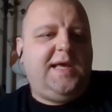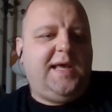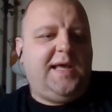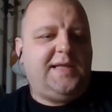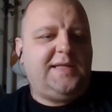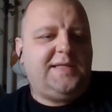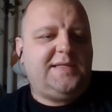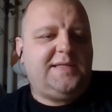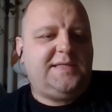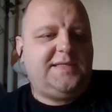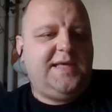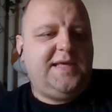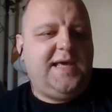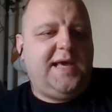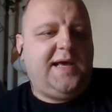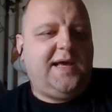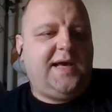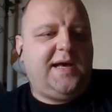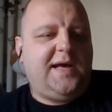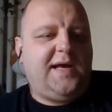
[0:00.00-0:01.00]
And
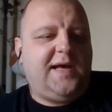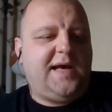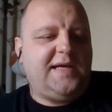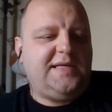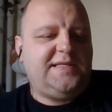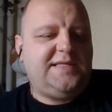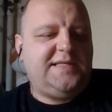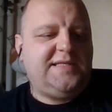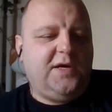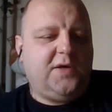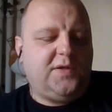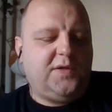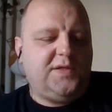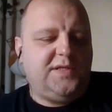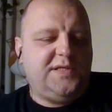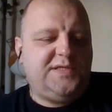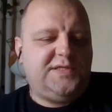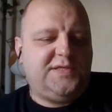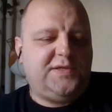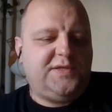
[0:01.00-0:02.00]
I see all
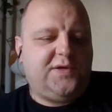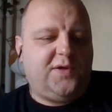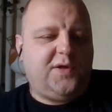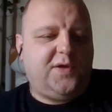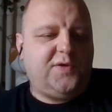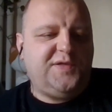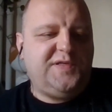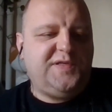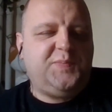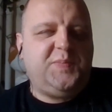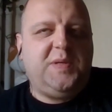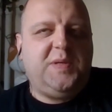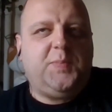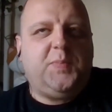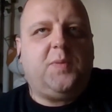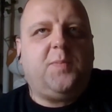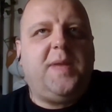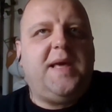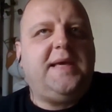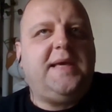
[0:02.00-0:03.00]
these
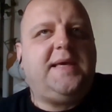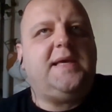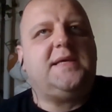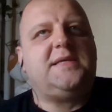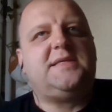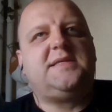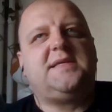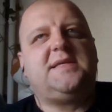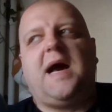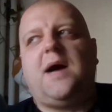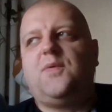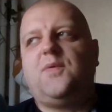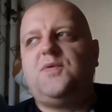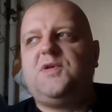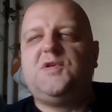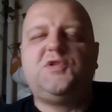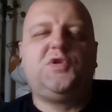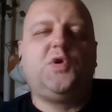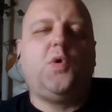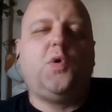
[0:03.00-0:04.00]
people making
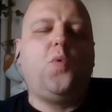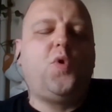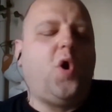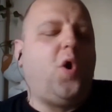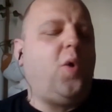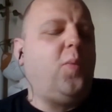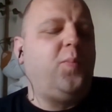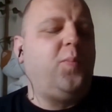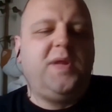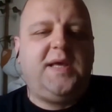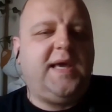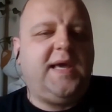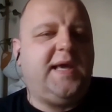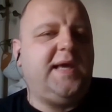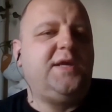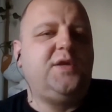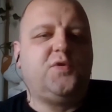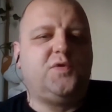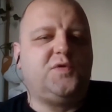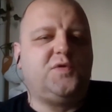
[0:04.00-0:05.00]
scouting so
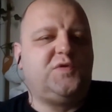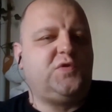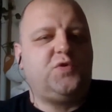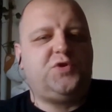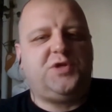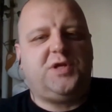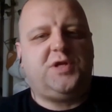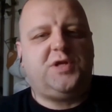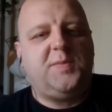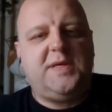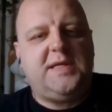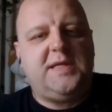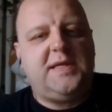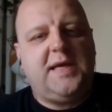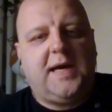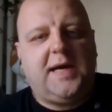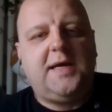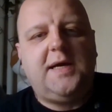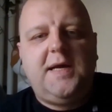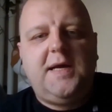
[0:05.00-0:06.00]
complicated on social
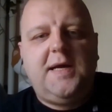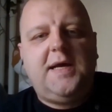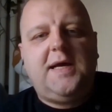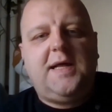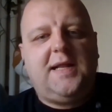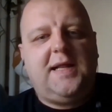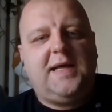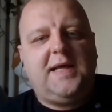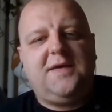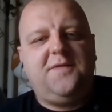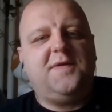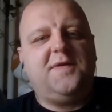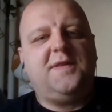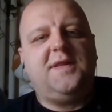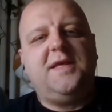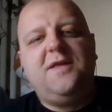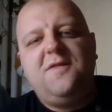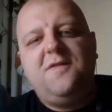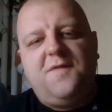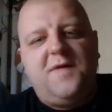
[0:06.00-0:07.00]
media, like
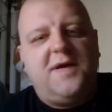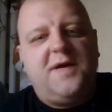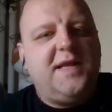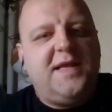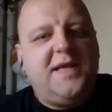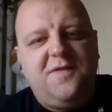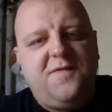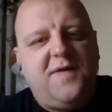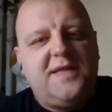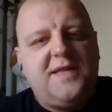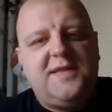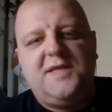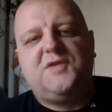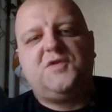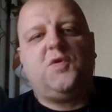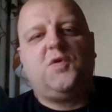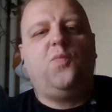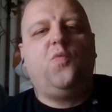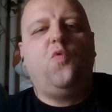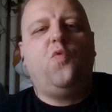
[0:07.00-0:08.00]
even inventing
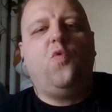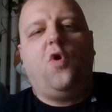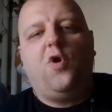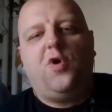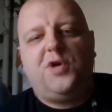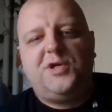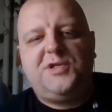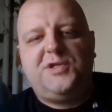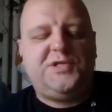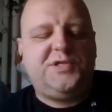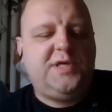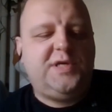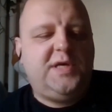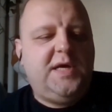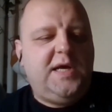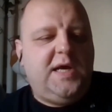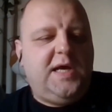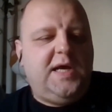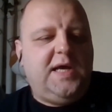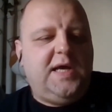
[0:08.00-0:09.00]
some words.
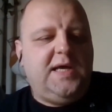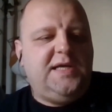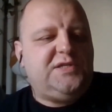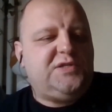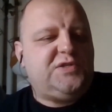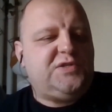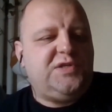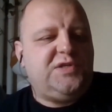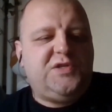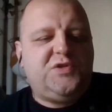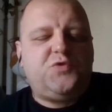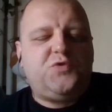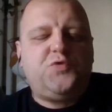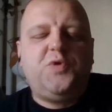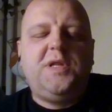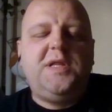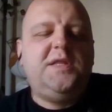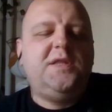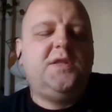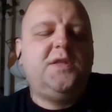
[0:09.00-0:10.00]
It's
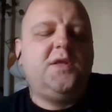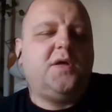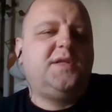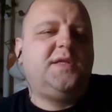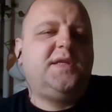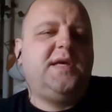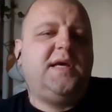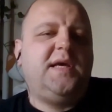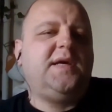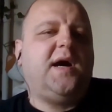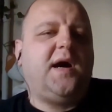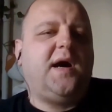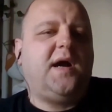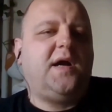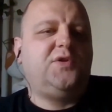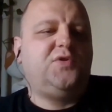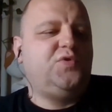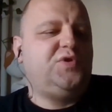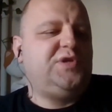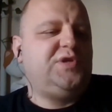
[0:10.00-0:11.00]
really not that
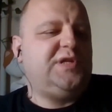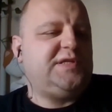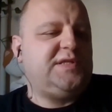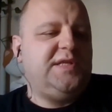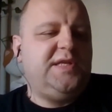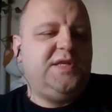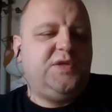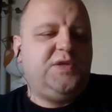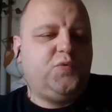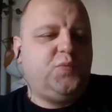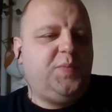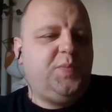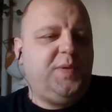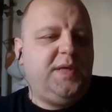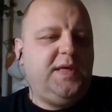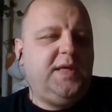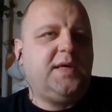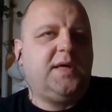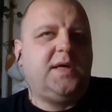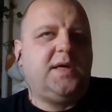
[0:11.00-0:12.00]
hard. You just need to
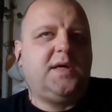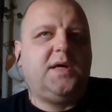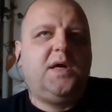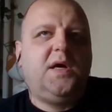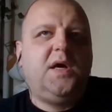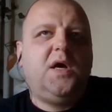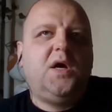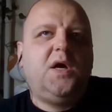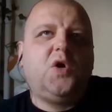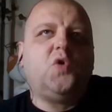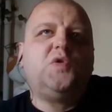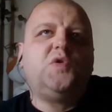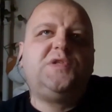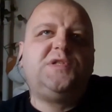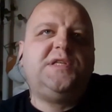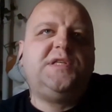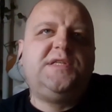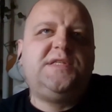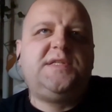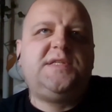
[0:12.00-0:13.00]
be
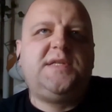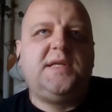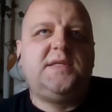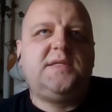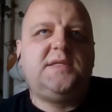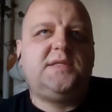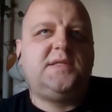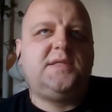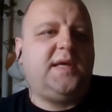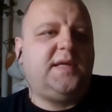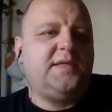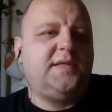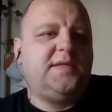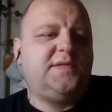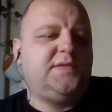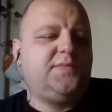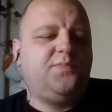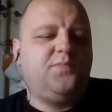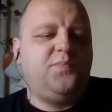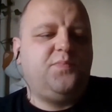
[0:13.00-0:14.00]
consistent
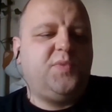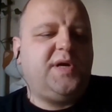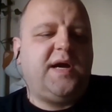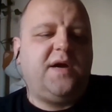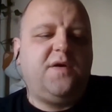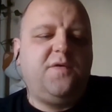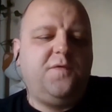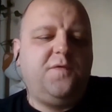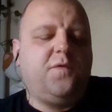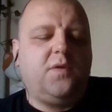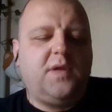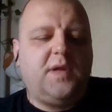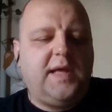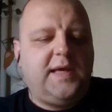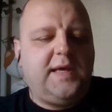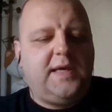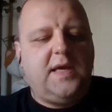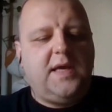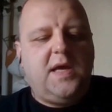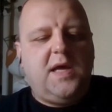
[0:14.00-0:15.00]
and careful,
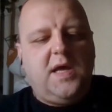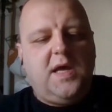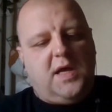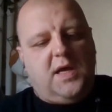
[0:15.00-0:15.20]
like